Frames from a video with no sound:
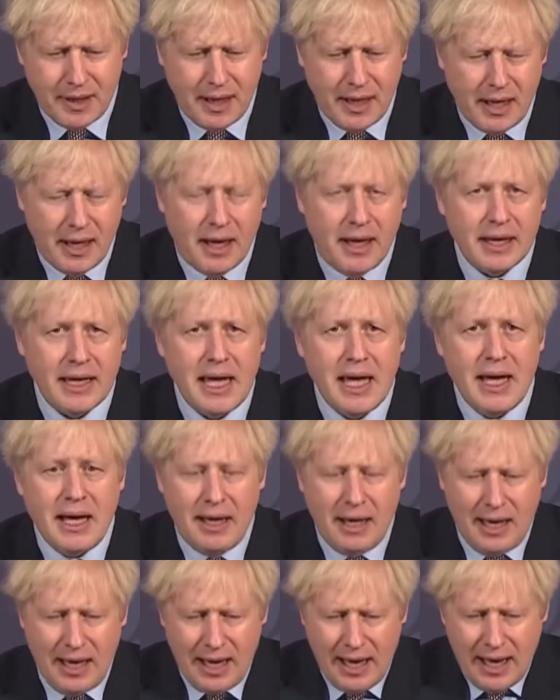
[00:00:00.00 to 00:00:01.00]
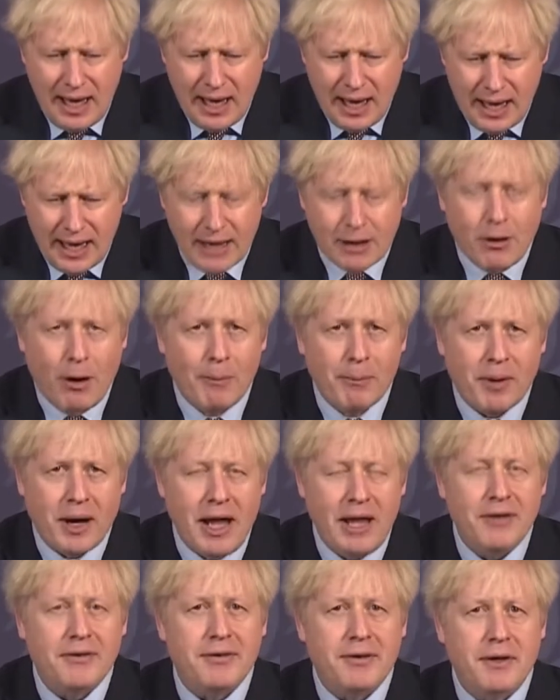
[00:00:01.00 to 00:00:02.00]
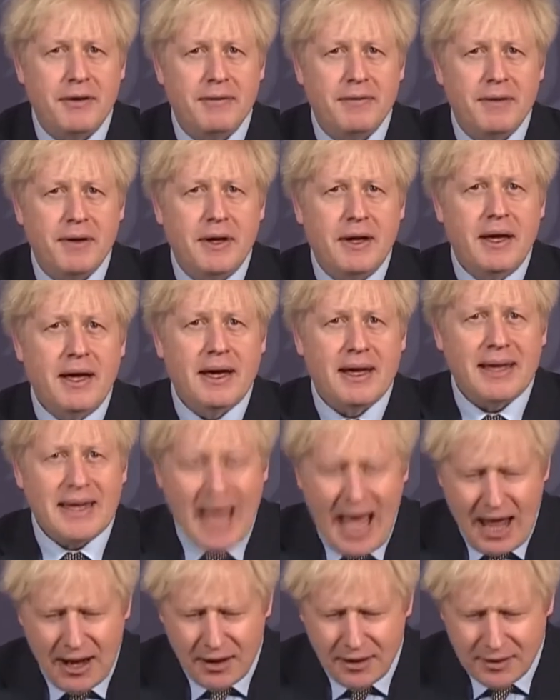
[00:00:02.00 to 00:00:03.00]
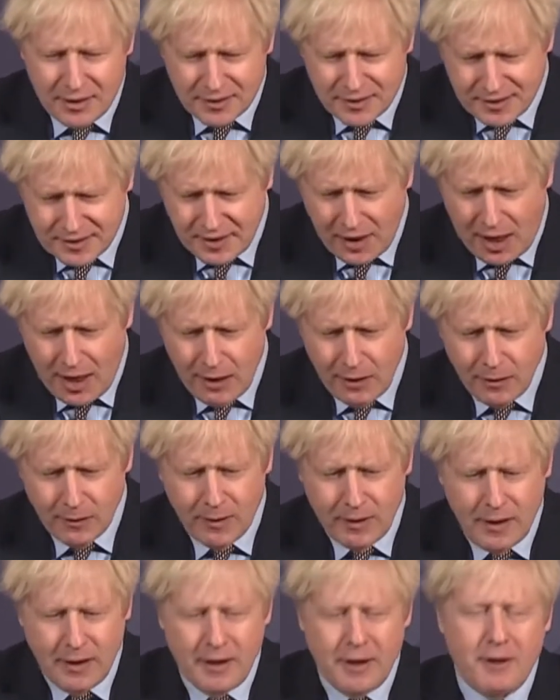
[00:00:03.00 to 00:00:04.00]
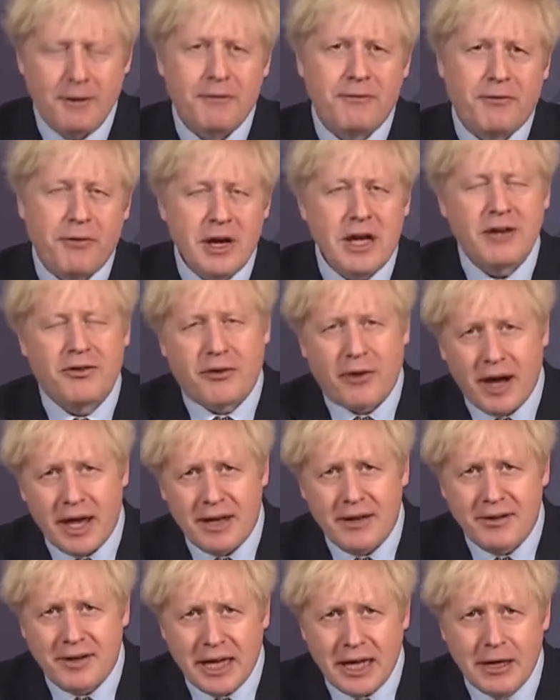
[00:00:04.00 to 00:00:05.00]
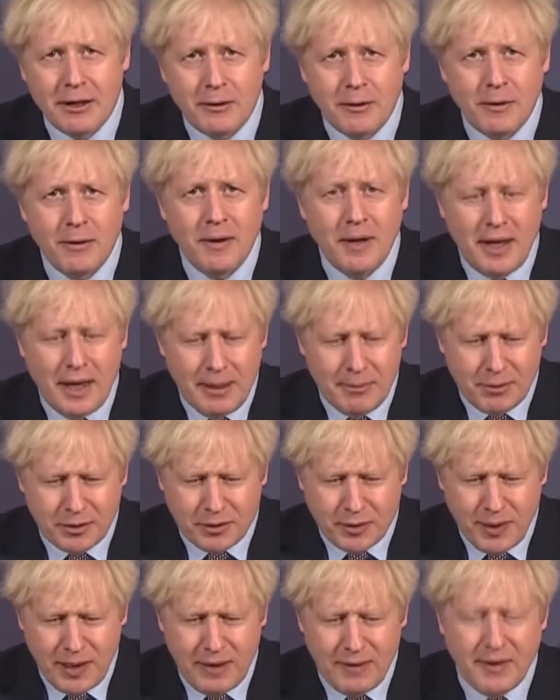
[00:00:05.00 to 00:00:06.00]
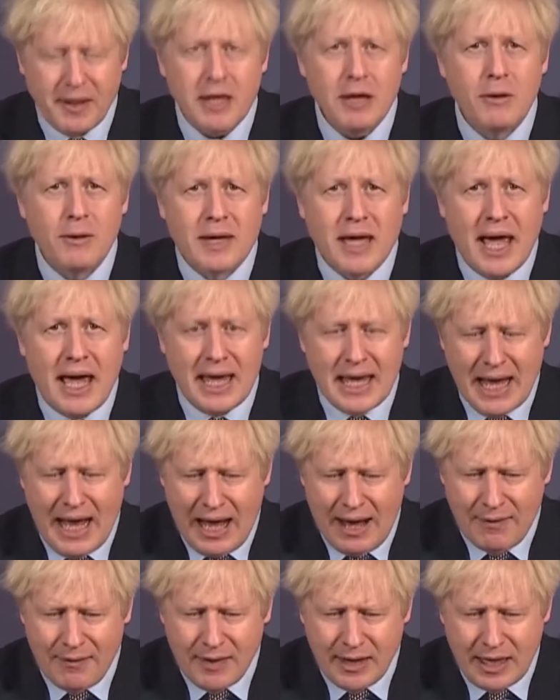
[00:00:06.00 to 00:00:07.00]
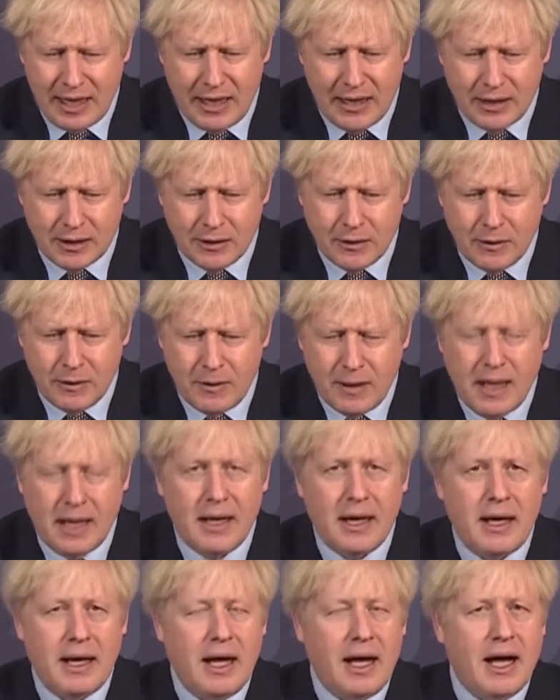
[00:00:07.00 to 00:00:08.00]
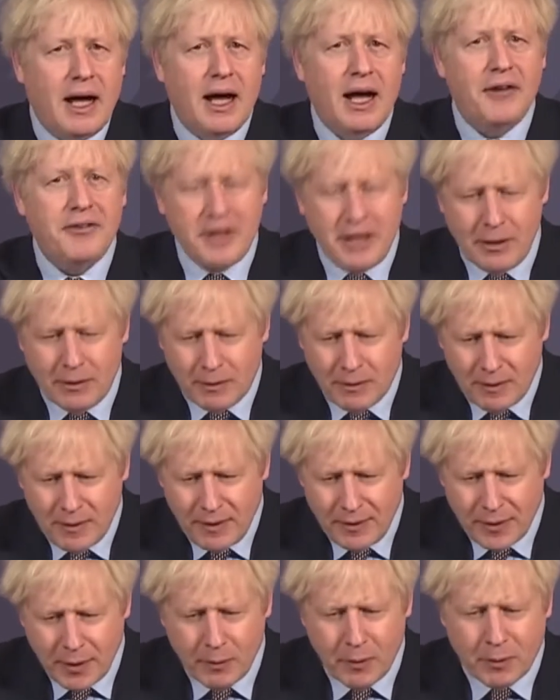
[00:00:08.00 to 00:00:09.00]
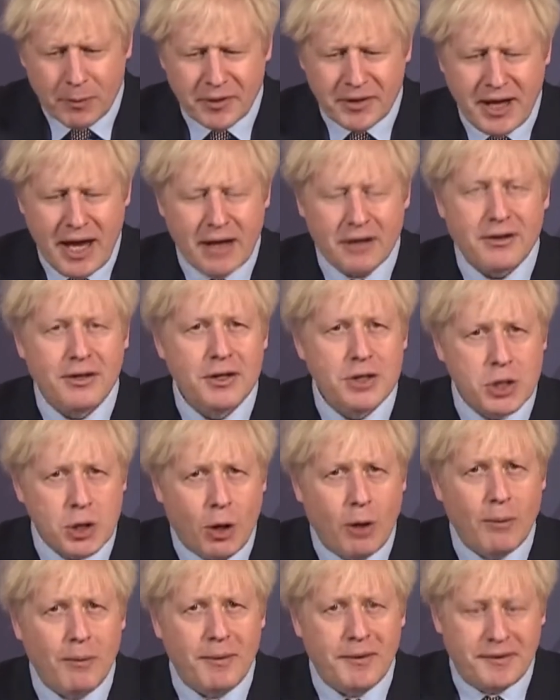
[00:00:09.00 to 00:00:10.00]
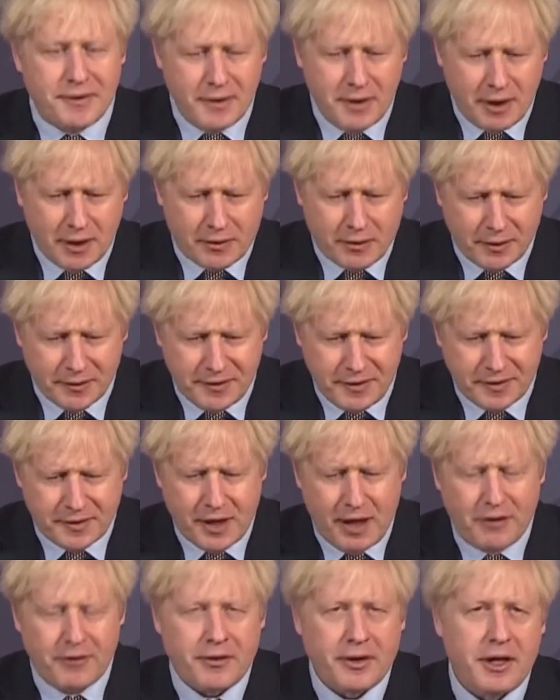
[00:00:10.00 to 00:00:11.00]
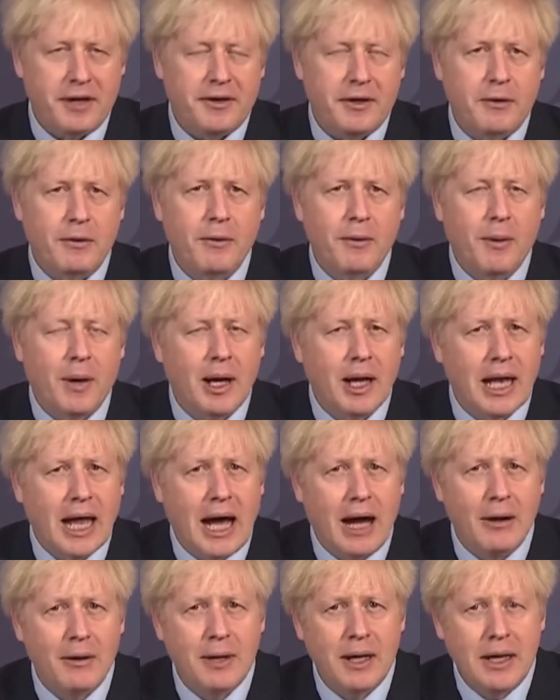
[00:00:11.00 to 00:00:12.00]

a year, a comprehensive Canada-style free trade deal between the UK and the EU, a deal that will protect jobs across this country, a deal that will allow